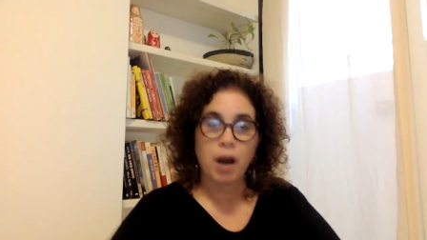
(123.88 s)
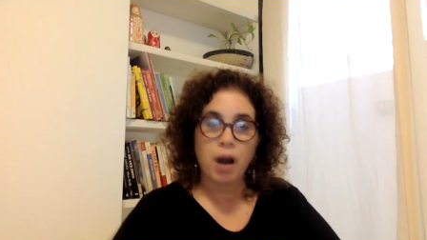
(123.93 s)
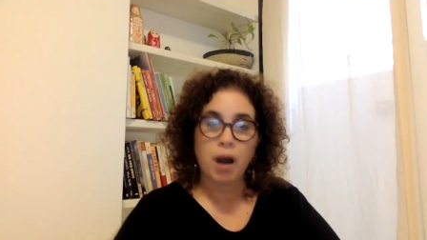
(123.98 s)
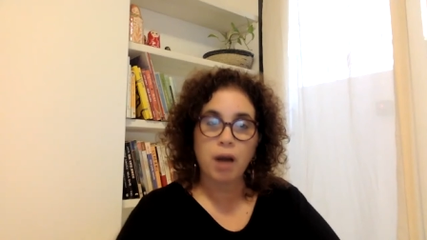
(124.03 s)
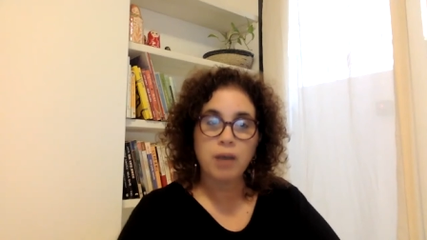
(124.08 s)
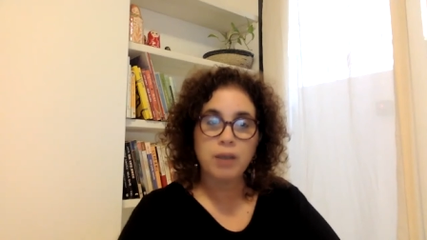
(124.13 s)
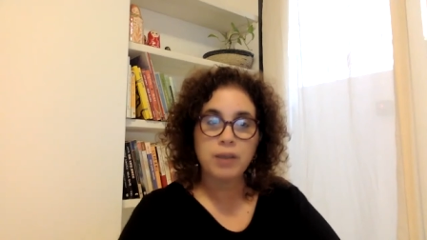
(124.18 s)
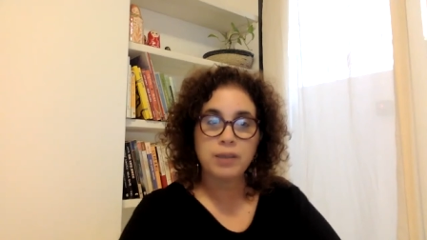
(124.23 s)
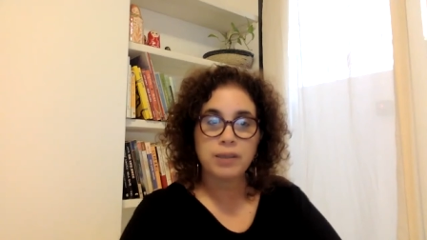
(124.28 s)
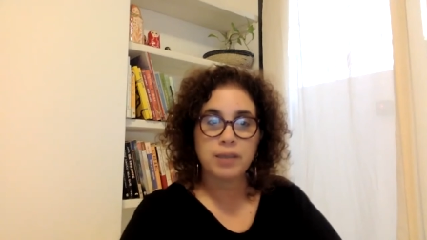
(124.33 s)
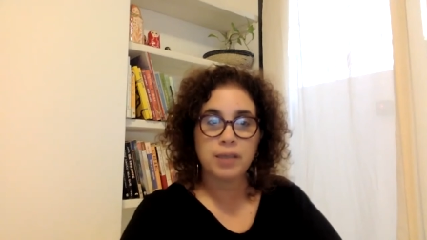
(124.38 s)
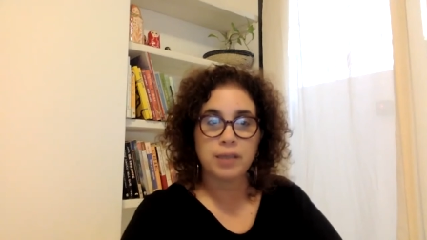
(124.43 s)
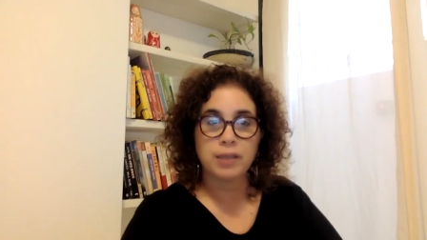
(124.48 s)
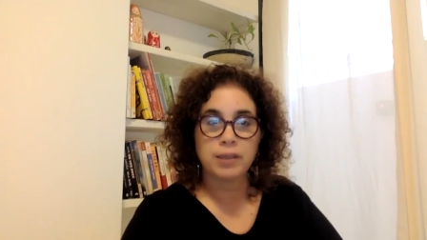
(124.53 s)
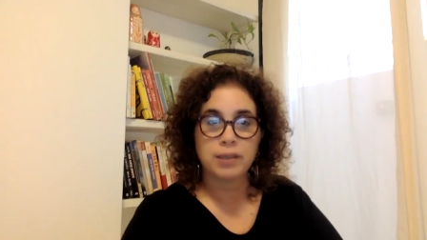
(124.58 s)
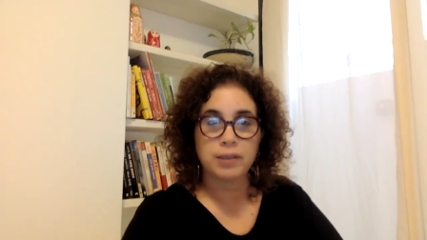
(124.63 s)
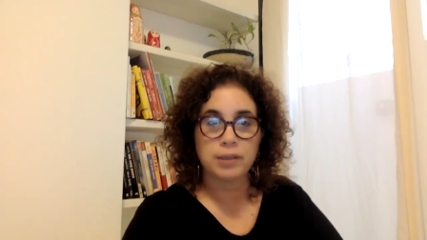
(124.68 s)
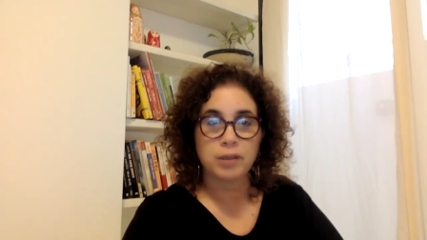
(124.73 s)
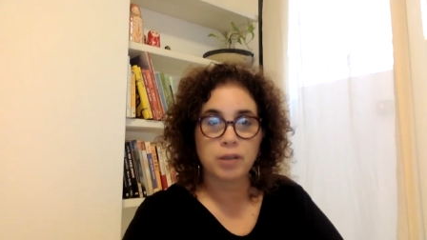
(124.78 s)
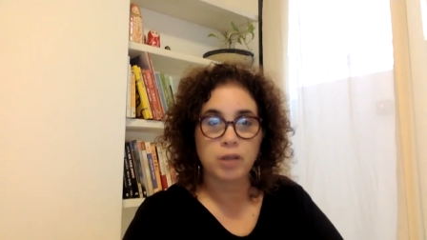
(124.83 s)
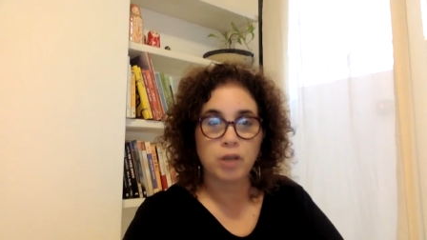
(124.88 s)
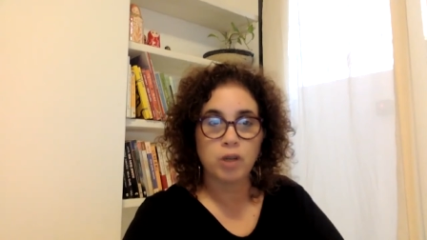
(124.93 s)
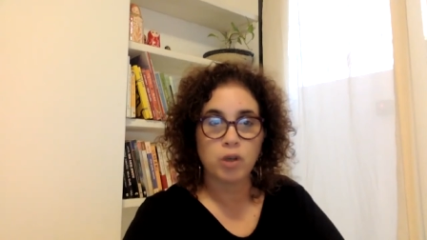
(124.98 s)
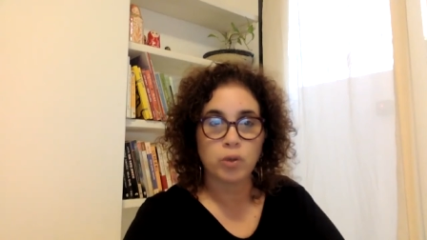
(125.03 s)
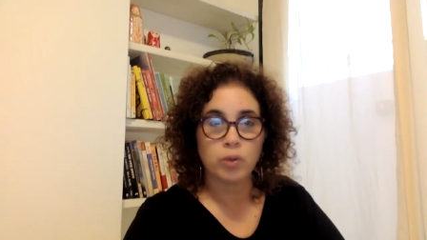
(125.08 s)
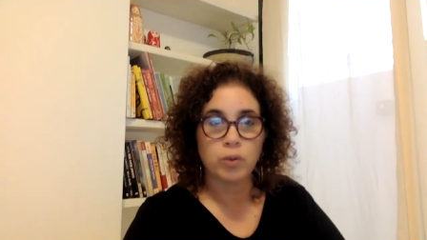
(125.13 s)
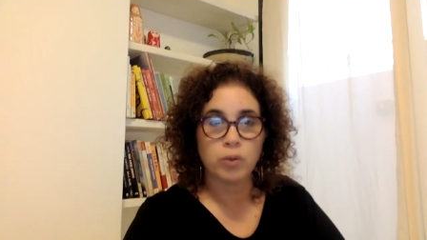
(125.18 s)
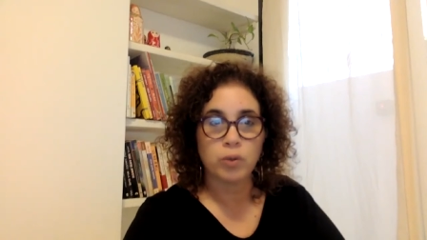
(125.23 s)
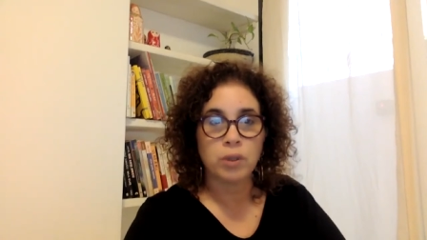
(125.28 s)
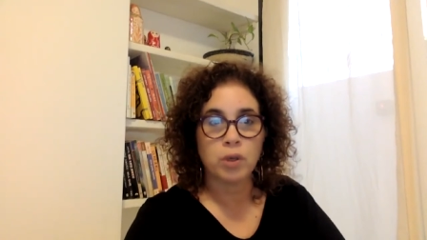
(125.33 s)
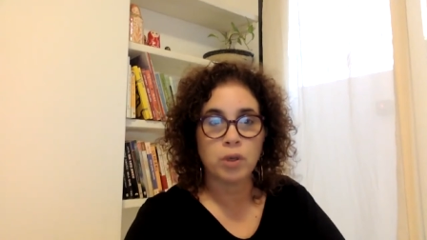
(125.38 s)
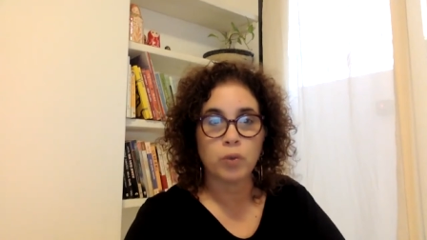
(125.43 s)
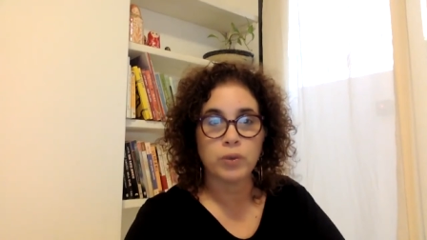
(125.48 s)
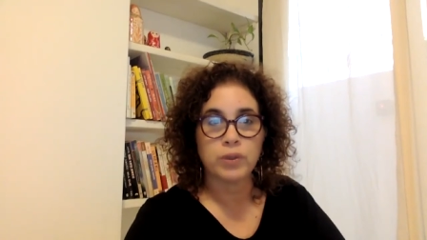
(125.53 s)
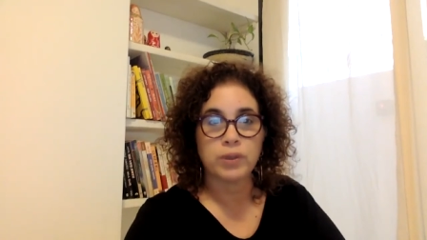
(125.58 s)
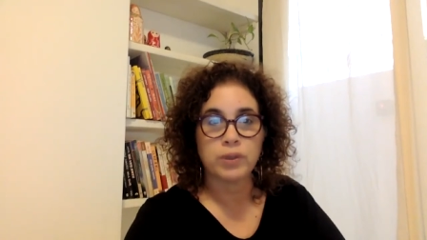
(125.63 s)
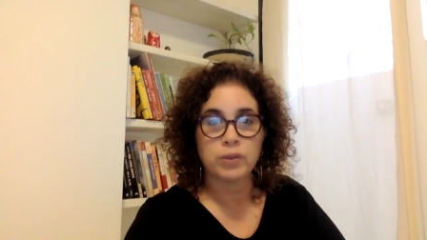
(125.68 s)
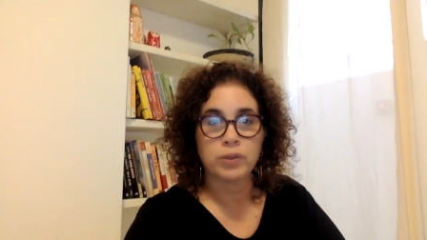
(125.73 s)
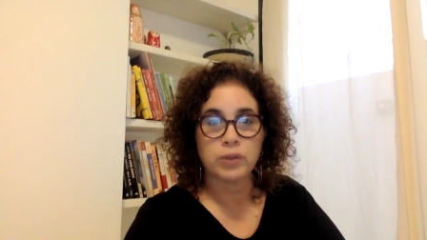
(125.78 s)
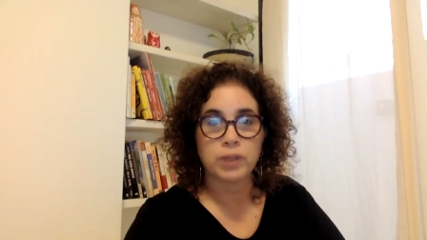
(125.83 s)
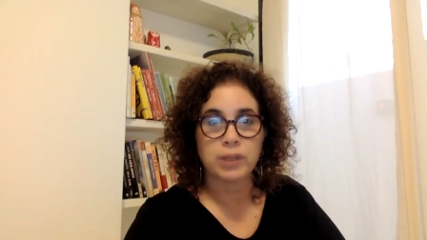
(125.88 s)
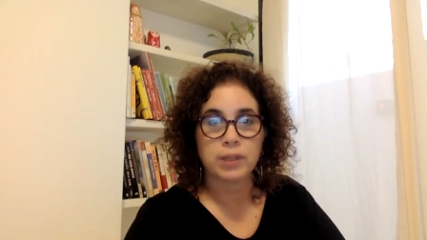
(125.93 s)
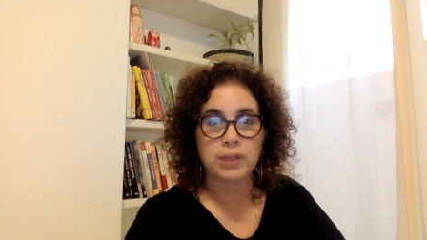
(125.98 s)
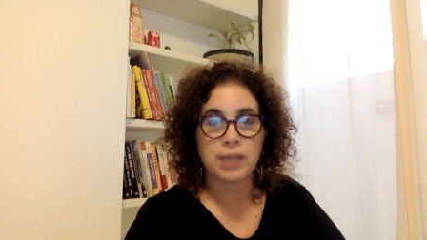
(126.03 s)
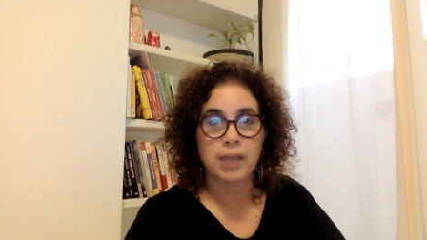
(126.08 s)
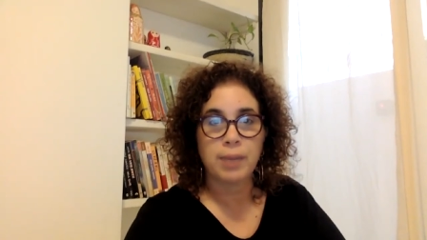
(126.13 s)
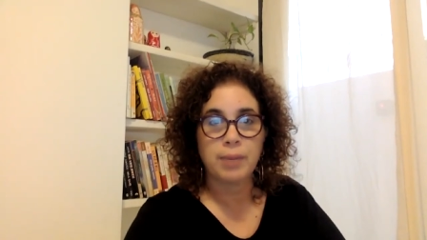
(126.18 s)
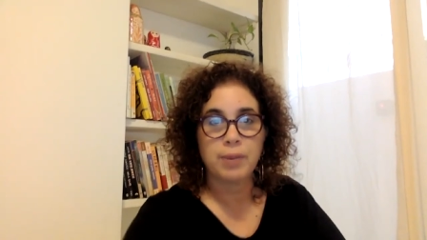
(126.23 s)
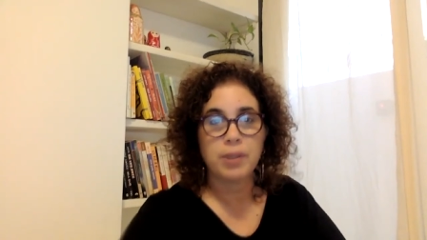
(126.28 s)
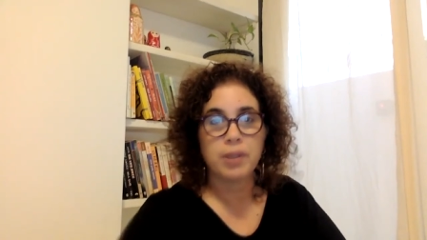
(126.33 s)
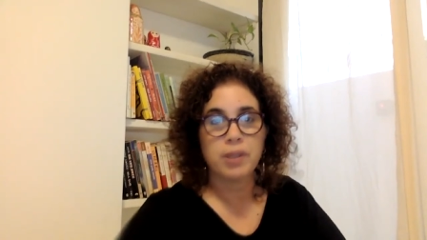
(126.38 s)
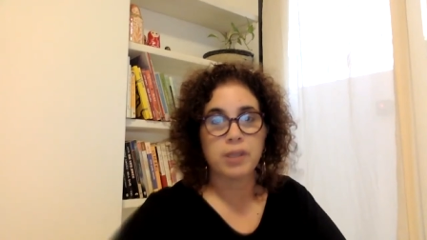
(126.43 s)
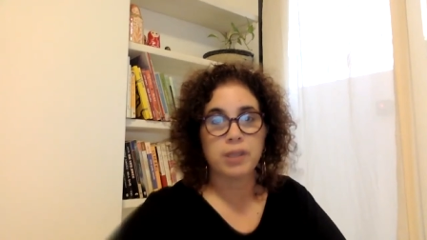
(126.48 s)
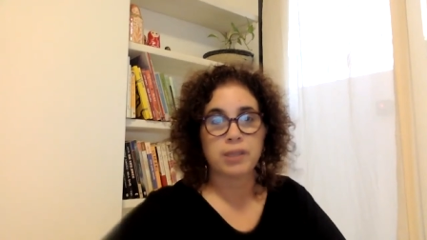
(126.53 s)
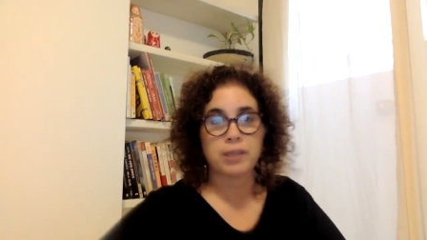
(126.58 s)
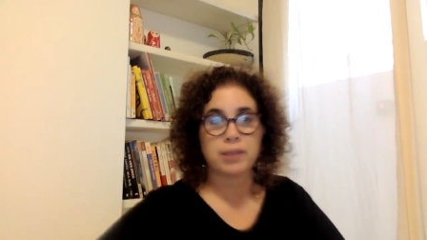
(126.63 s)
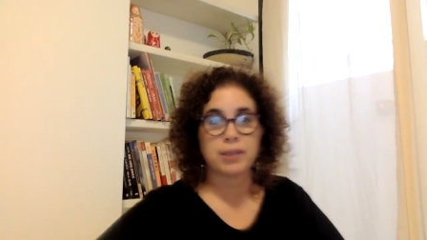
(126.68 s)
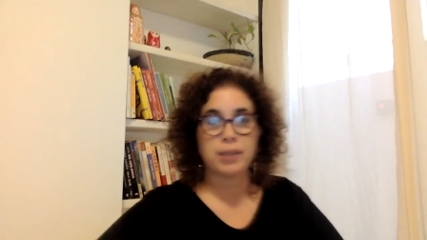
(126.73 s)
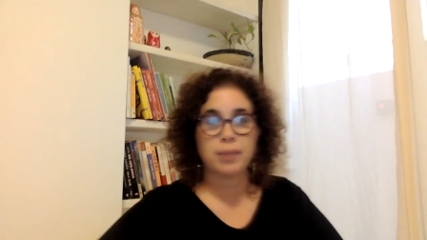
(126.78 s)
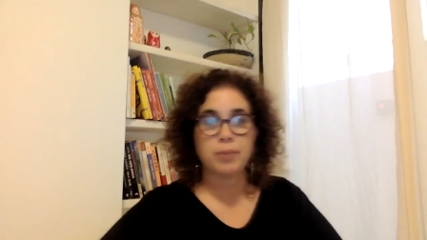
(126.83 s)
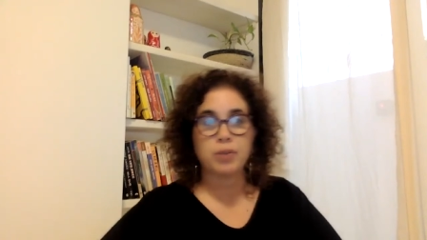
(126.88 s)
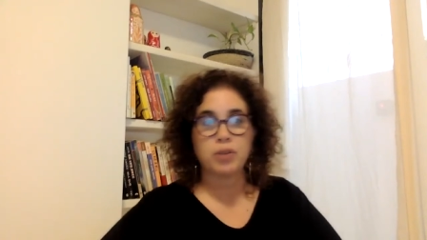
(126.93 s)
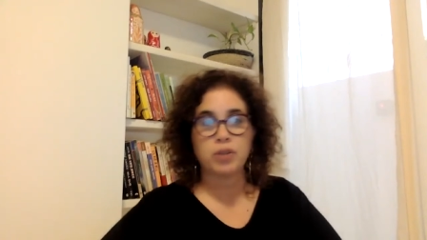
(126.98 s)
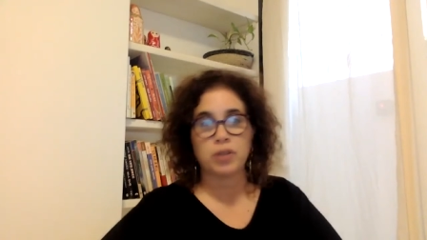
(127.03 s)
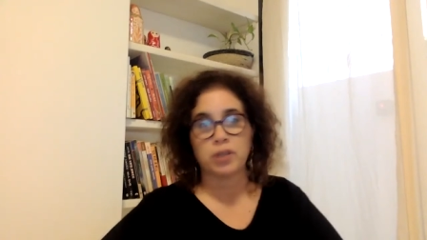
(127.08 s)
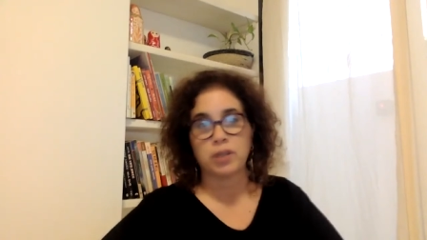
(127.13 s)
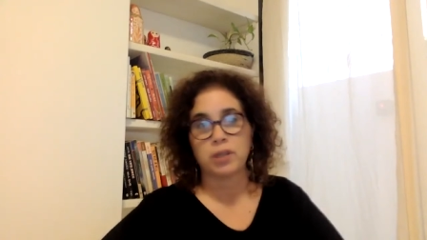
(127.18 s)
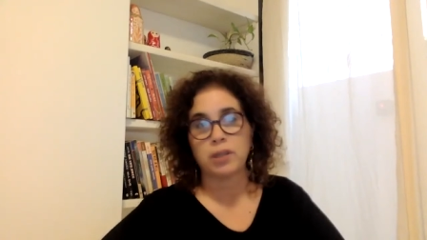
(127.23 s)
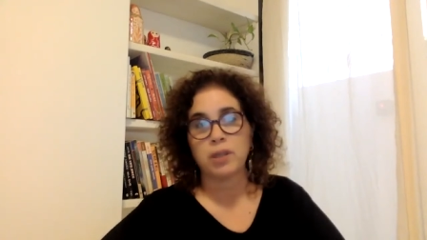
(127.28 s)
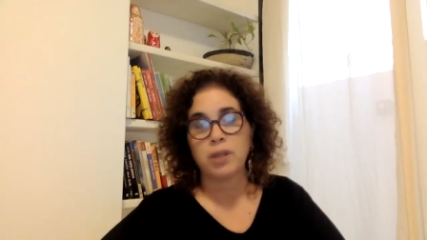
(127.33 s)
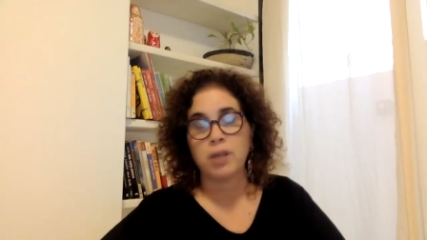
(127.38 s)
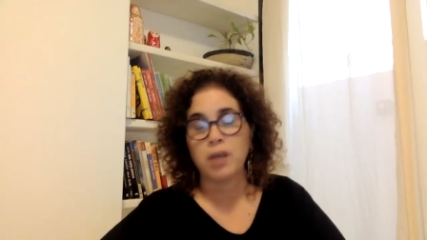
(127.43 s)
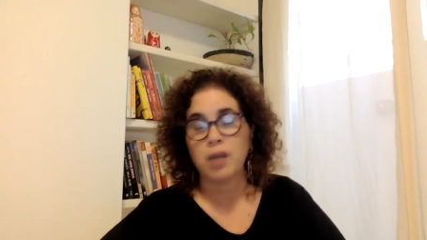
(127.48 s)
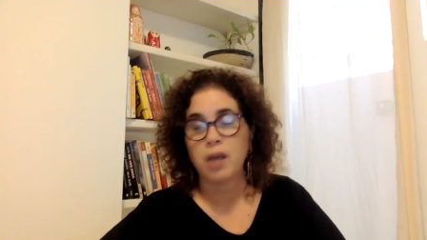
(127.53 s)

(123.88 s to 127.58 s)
Our study's goal was to examine the assumption